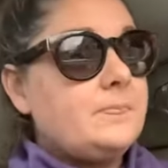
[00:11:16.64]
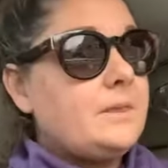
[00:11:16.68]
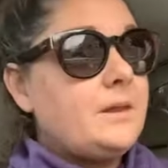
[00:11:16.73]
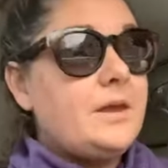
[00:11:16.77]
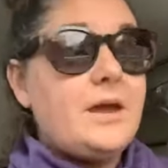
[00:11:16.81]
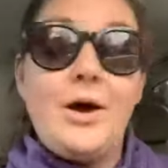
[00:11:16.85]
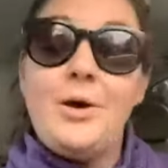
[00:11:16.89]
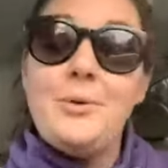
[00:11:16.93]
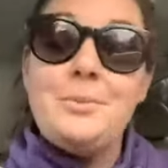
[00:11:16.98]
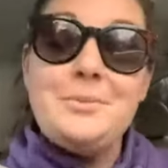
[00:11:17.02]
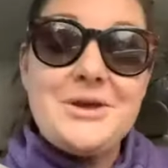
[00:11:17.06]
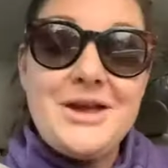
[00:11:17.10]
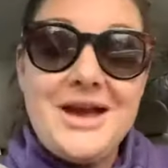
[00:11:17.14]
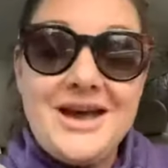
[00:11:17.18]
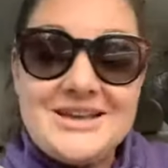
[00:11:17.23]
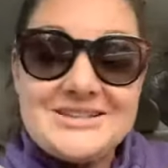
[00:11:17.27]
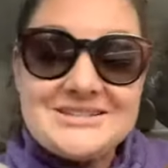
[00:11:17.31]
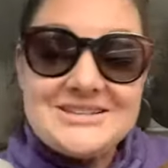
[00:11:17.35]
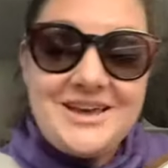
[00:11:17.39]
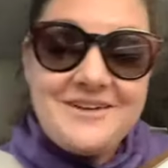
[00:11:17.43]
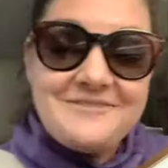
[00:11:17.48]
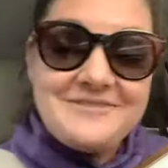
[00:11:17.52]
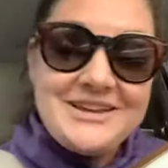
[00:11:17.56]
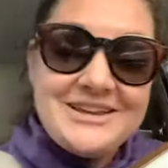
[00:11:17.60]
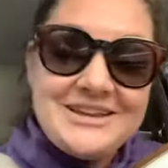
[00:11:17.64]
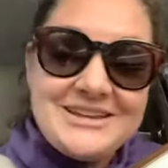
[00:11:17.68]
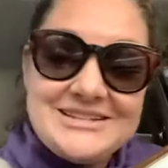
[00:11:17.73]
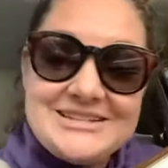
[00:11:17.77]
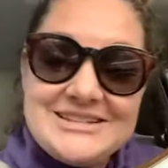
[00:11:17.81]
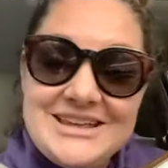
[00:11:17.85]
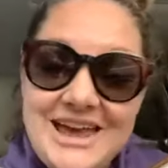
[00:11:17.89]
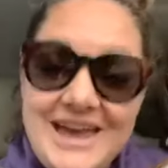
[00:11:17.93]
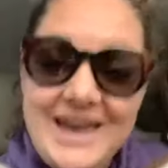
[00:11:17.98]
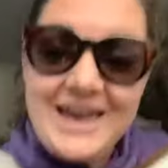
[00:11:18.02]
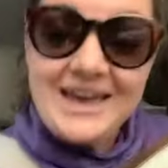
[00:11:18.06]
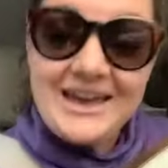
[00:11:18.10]
hope you guys have a good
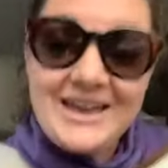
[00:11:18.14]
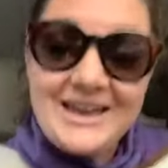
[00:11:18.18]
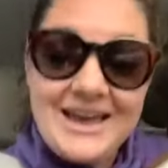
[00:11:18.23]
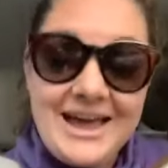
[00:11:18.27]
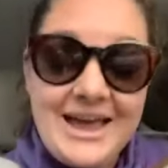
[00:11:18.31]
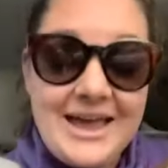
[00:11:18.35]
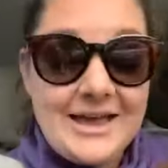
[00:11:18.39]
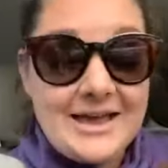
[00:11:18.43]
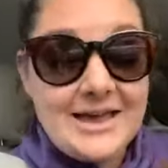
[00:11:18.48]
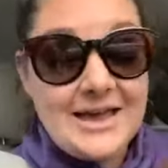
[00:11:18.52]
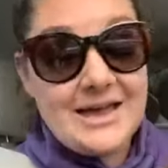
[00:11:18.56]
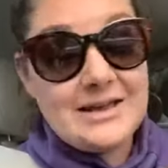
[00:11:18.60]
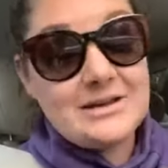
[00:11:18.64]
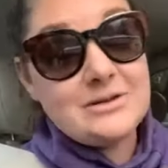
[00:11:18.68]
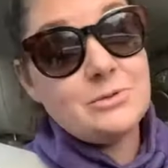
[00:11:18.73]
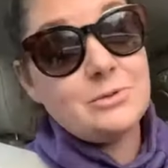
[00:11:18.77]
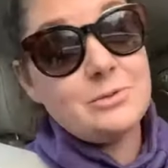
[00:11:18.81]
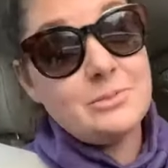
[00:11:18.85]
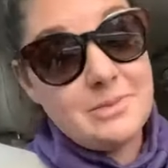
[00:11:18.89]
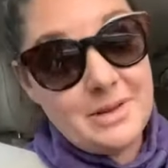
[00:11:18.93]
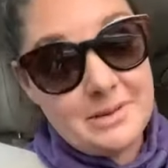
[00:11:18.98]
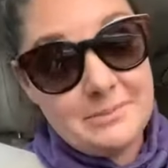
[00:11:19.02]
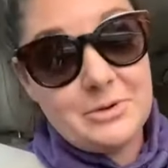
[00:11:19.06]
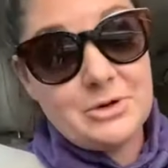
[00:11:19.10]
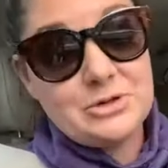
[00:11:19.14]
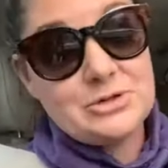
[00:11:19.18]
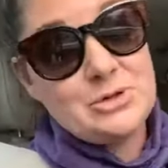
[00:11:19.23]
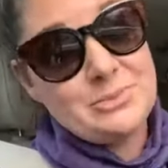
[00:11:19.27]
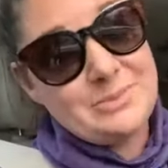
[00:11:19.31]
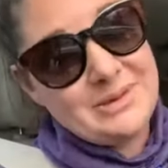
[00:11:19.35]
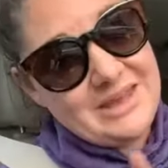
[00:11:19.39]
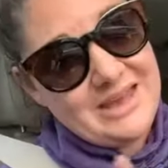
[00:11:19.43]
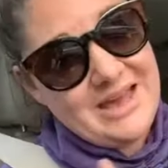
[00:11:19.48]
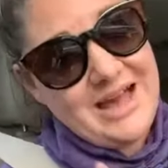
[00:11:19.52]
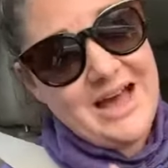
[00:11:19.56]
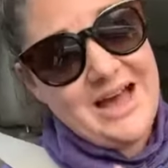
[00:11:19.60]
day, and remember to
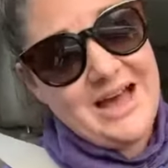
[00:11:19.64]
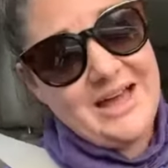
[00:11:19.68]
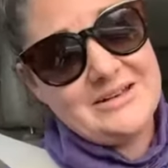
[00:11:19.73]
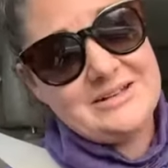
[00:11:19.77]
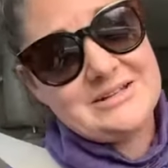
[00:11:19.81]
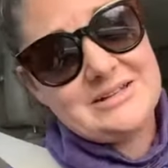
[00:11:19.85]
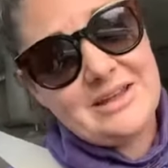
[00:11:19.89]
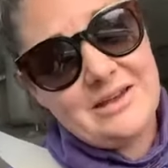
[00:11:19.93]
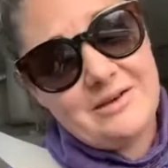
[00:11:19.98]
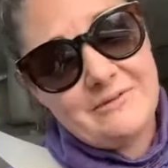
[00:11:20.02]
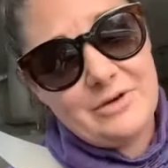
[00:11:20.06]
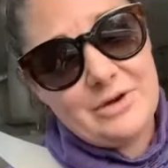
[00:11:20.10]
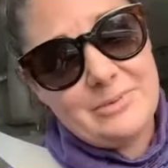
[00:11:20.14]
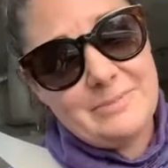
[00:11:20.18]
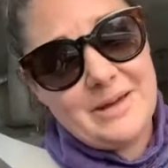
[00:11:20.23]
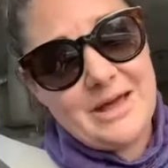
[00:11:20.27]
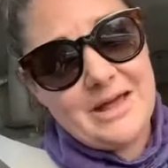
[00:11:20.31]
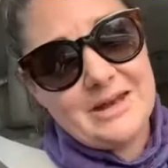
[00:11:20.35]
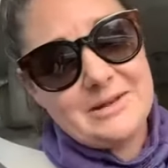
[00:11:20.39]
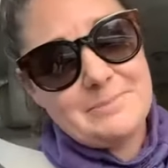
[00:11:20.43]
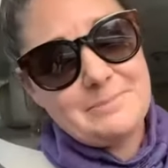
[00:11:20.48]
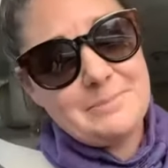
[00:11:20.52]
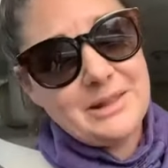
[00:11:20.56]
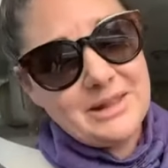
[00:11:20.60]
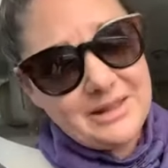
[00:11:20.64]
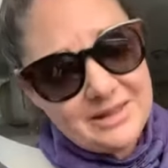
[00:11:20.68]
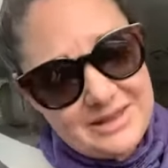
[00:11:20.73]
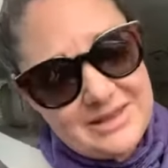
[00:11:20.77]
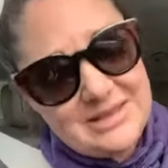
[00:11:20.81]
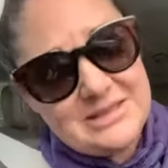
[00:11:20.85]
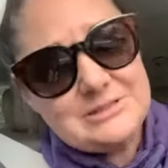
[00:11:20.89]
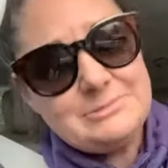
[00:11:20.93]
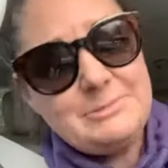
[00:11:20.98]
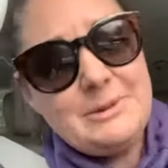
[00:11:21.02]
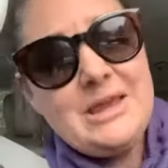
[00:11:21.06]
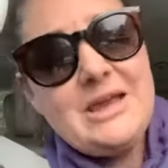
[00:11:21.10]
be kind to everybody.
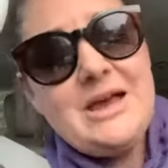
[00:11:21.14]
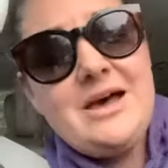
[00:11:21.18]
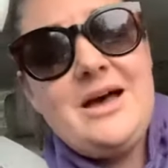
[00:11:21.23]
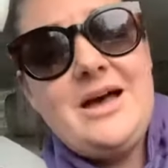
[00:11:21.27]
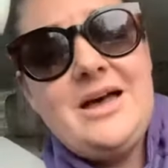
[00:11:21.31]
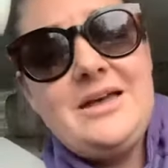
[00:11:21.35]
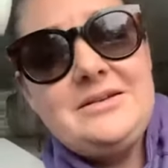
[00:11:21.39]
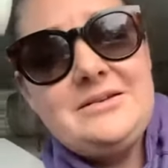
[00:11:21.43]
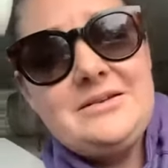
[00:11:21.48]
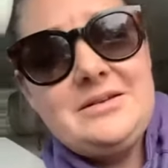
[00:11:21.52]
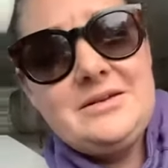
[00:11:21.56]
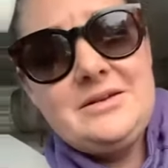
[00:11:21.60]
Please be kind.